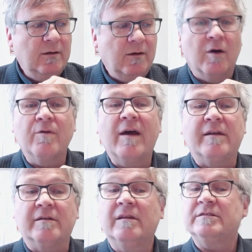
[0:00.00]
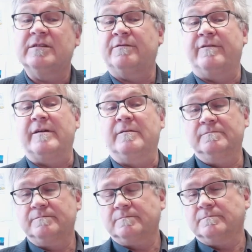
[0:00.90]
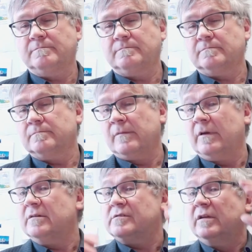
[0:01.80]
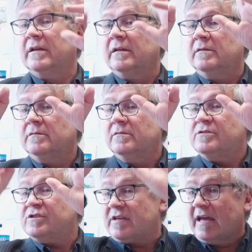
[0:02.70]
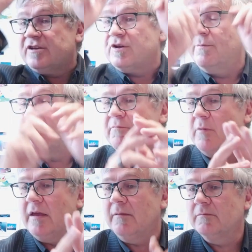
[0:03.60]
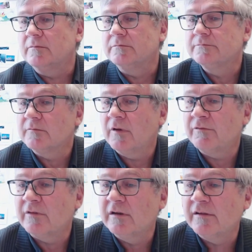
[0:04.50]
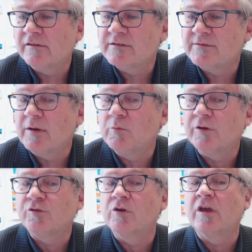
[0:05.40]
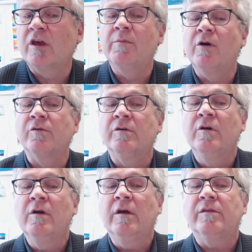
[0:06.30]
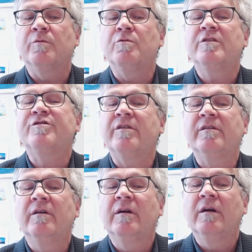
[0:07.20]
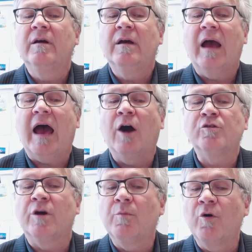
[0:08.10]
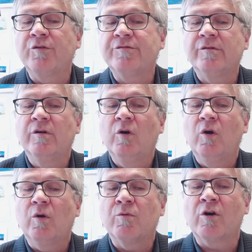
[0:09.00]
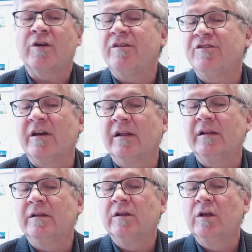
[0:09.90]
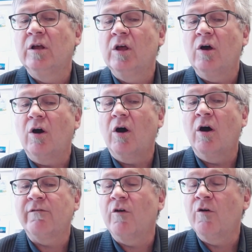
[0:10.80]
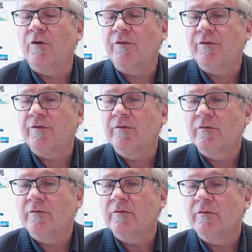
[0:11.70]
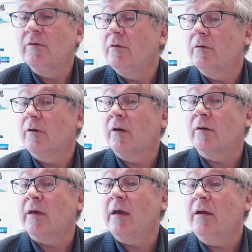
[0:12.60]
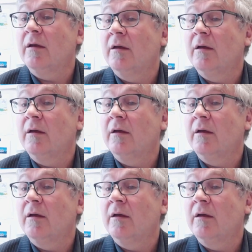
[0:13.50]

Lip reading: All right, lithosphere. There's a little sketch above me of the lithosphere, and we're talking about the rigid outermost rocky shell of Earth. Okay?